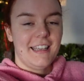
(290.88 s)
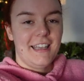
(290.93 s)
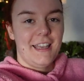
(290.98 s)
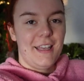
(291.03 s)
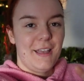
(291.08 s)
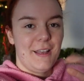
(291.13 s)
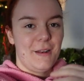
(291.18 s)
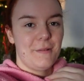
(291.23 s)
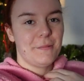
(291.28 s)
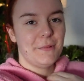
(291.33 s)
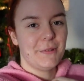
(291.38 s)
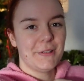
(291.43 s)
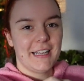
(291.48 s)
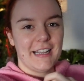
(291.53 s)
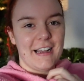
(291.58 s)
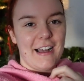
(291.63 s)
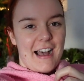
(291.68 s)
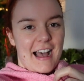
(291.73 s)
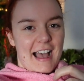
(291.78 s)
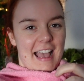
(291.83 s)
Good morning,
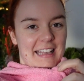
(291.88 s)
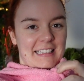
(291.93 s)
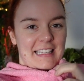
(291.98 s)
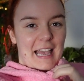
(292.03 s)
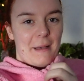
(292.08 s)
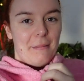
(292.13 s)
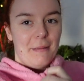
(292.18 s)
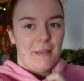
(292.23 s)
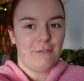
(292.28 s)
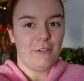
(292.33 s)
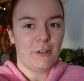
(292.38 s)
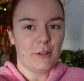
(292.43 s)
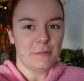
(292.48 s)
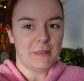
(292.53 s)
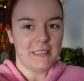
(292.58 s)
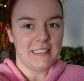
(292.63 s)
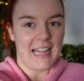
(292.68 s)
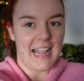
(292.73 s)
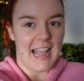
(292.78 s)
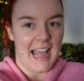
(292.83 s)
guys. Happy
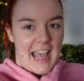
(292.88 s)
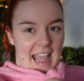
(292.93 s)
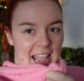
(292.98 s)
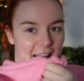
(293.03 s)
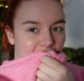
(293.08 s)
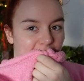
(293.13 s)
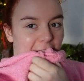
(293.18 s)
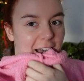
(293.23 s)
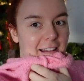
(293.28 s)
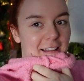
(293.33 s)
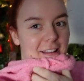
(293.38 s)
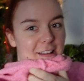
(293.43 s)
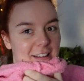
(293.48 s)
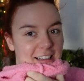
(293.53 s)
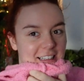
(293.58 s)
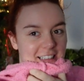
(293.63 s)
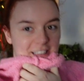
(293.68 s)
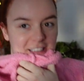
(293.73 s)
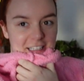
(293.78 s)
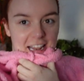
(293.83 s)
Vlogmas Day 8. I look
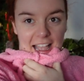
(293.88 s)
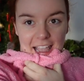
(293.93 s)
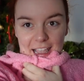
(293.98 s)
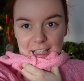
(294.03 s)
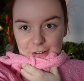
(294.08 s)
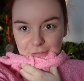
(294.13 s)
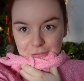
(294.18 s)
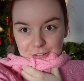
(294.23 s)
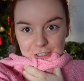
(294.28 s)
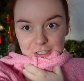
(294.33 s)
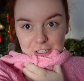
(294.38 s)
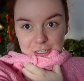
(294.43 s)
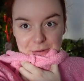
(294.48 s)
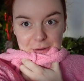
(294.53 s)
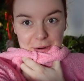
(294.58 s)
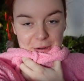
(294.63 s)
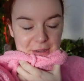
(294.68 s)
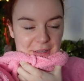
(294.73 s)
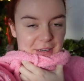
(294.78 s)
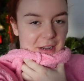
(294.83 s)
a state. I've literally
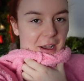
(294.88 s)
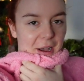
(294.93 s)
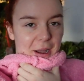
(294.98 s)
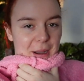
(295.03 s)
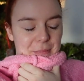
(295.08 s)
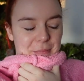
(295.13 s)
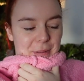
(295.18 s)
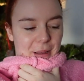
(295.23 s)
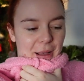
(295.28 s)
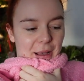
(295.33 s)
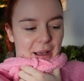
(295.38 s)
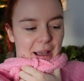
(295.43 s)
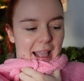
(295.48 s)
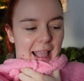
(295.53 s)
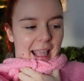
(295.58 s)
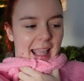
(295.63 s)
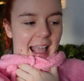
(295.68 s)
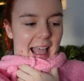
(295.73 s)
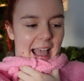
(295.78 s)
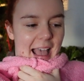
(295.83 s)
woken up.
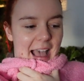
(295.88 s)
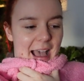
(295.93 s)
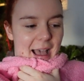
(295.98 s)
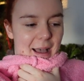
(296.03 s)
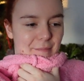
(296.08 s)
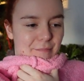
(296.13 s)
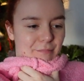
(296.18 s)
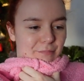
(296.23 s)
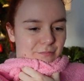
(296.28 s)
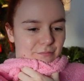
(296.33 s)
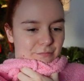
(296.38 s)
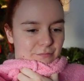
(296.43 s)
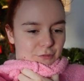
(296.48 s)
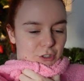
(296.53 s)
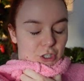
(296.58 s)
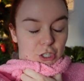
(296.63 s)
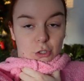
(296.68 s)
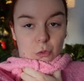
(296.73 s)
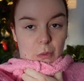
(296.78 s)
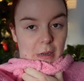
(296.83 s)
I am
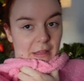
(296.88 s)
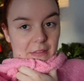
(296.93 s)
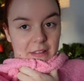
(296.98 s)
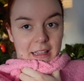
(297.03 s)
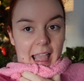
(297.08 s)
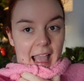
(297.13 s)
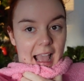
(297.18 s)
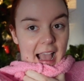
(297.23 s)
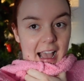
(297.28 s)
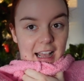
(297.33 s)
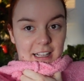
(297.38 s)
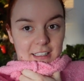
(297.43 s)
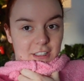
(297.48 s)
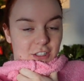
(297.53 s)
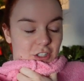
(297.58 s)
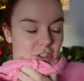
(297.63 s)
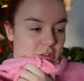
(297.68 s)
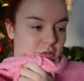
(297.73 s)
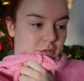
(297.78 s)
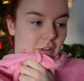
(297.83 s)
just sorting out the cats,
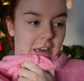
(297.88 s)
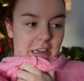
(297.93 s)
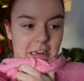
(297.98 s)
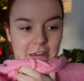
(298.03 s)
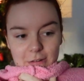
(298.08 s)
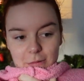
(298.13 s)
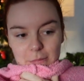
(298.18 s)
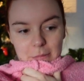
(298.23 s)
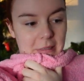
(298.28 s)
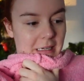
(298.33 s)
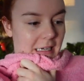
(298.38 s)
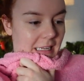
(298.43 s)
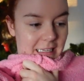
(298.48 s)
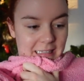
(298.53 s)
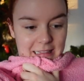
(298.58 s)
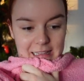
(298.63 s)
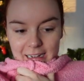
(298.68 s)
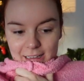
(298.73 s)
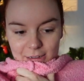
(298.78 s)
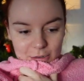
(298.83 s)
just feeding them,
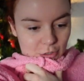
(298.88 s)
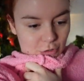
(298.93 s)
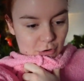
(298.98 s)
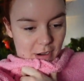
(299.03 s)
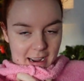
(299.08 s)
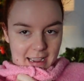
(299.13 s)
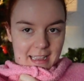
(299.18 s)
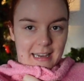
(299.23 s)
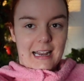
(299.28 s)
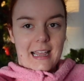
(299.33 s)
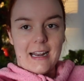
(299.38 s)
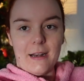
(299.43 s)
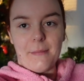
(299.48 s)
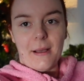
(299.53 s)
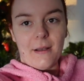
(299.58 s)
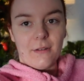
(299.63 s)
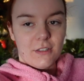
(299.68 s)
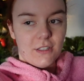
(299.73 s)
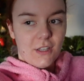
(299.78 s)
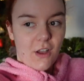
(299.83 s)
cleaning the litter tray, letting them
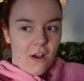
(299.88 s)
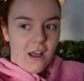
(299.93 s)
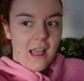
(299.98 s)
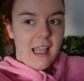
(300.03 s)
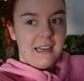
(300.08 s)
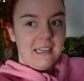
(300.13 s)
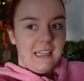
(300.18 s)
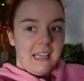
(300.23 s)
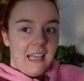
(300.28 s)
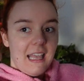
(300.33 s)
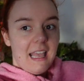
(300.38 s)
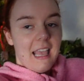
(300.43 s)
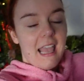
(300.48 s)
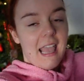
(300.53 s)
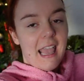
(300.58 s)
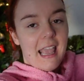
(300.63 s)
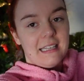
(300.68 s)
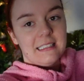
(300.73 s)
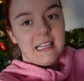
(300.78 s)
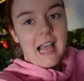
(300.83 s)
outside.
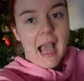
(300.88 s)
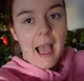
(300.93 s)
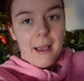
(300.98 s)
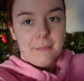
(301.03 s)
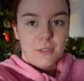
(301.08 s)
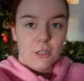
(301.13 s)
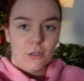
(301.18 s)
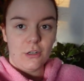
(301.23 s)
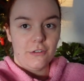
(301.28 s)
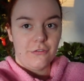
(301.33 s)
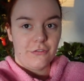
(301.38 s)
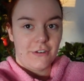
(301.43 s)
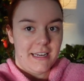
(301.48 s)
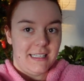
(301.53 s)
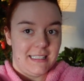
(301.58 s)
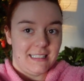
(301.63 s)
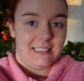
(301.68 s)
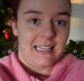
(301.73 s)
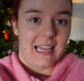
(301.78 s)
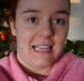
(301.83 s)
It's absolutely
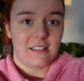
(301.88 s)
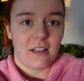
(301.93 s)
freezing today.